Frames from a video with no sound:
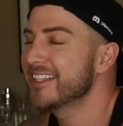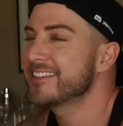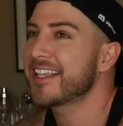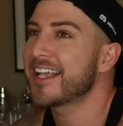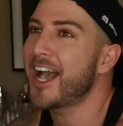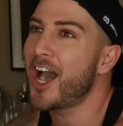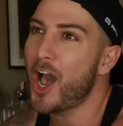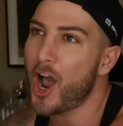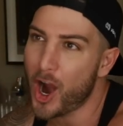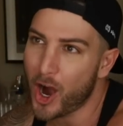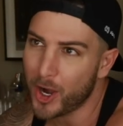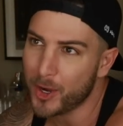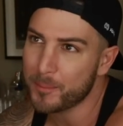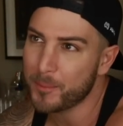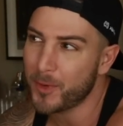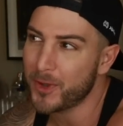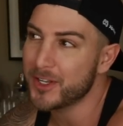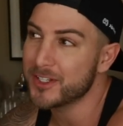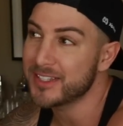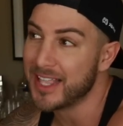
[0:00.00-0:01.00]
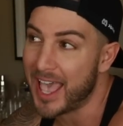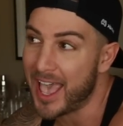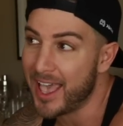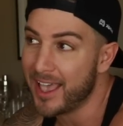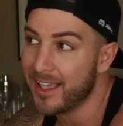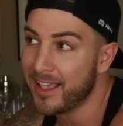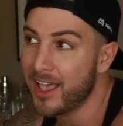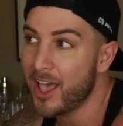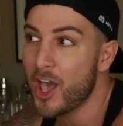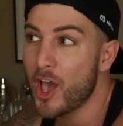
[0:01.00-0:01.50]
It's like a hard-boiled
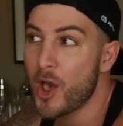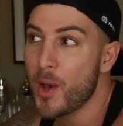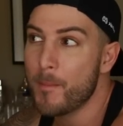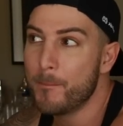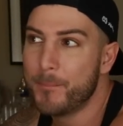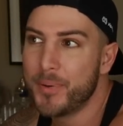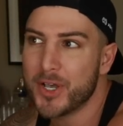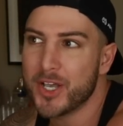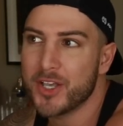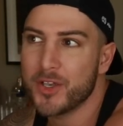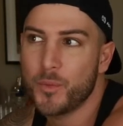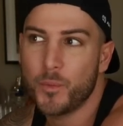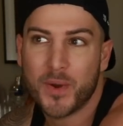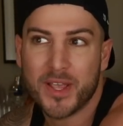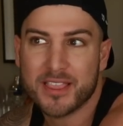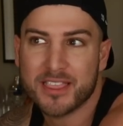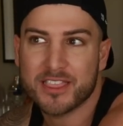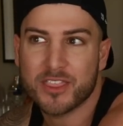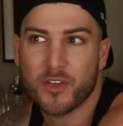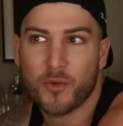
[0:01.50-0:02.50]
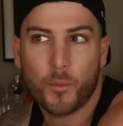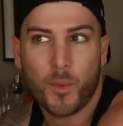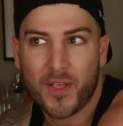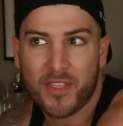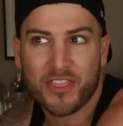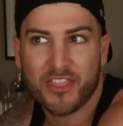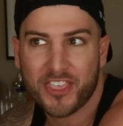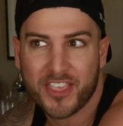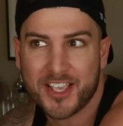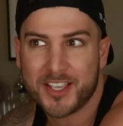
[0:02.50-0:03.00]
egg, but with the
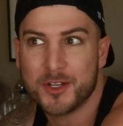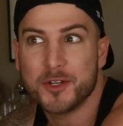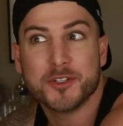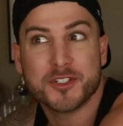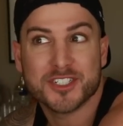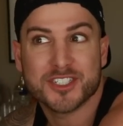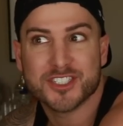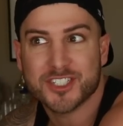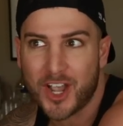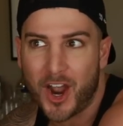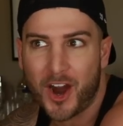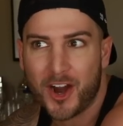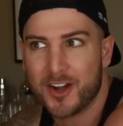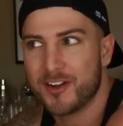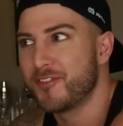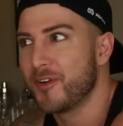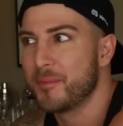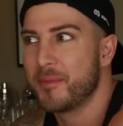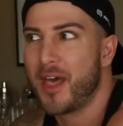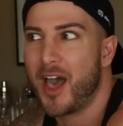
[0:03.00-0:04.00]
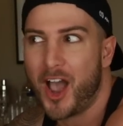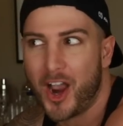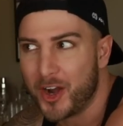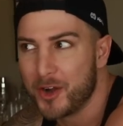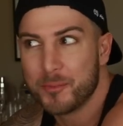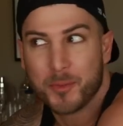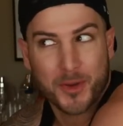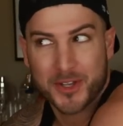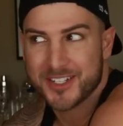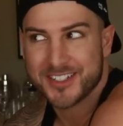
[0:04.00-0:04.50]
one thing you discard from the
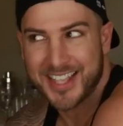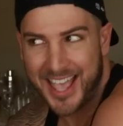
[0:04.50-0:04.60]
hard-boiled